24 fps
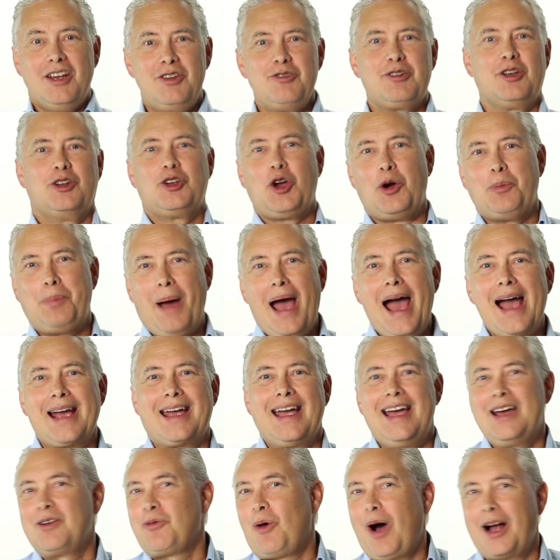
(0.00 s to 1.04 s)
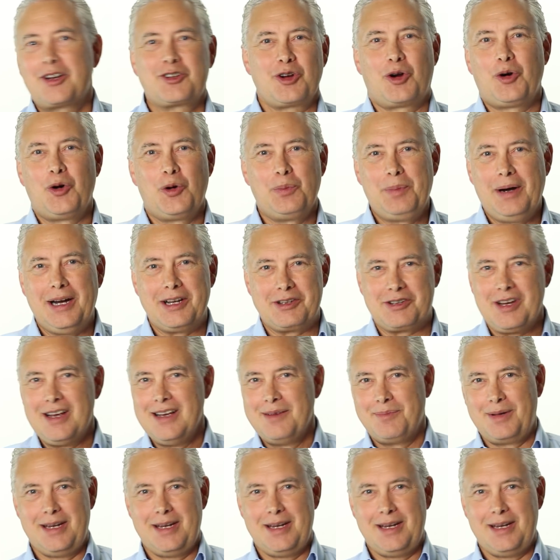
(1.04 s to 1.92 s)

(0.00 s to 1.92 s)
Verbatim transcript: You could go back and watch a whole bunch.